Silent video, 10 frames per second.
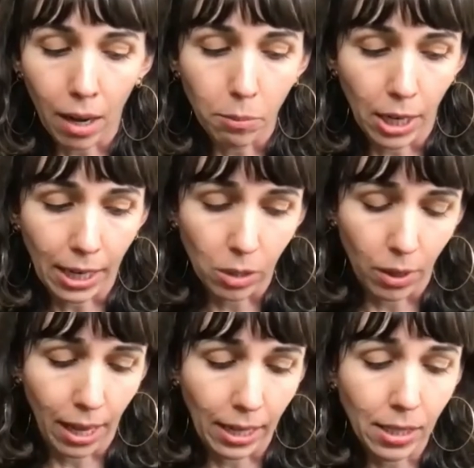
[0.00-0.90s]
objects
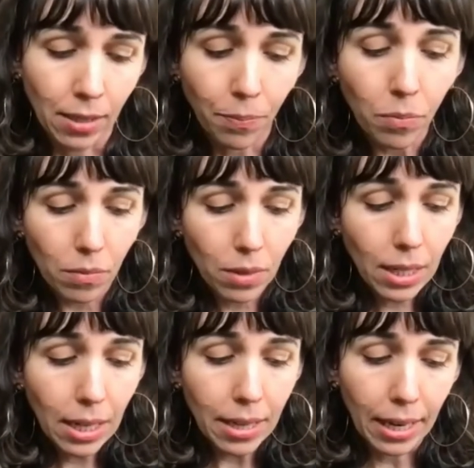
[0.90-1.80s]
with us
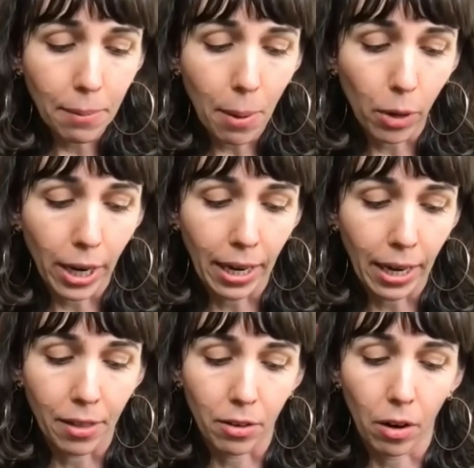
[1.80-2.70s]
that
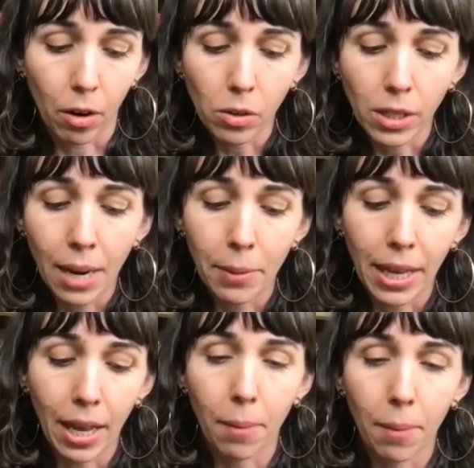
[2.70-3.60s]
commemorated either their own time in
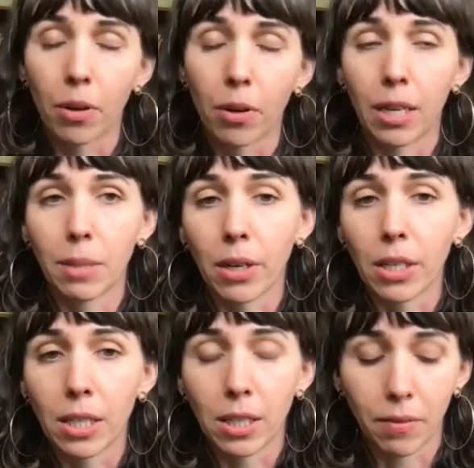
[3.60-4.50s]
camp or the
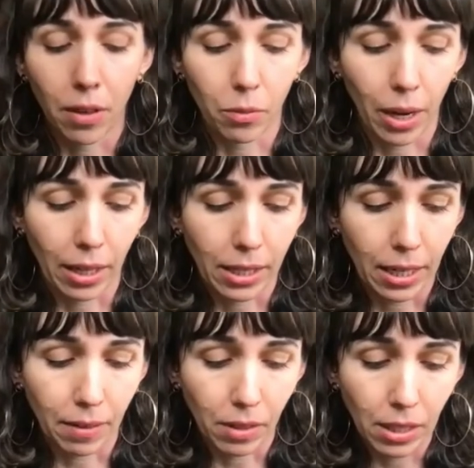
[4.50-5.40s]
experiences of their
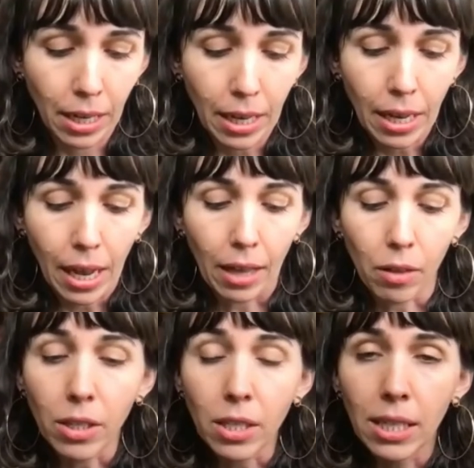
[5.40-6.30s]
relatives.
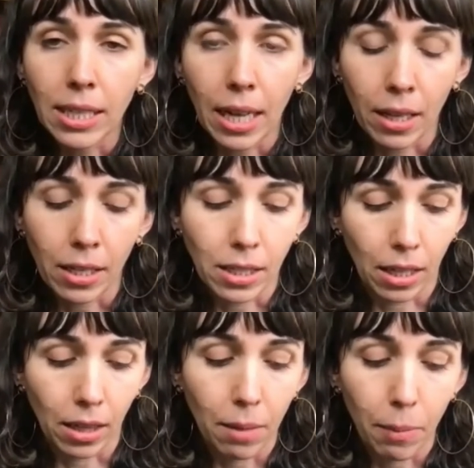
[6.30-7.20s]
And Lauren's going to tell us
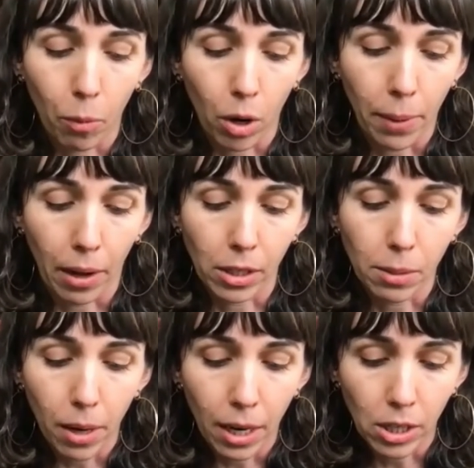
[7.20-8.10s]
a little bit more about
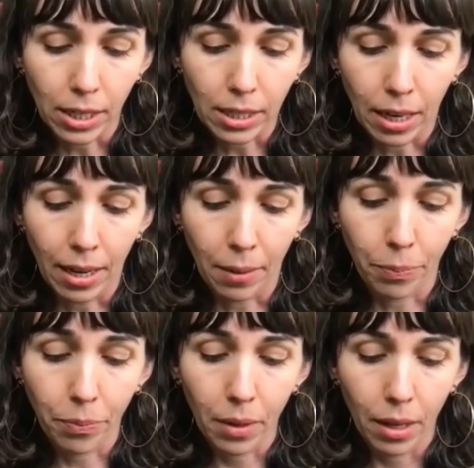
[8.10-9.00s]
this project.
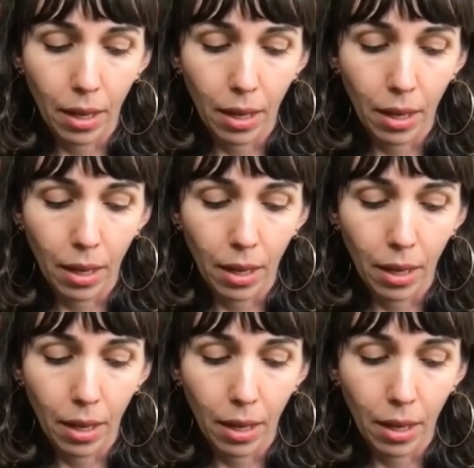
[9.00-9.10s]
And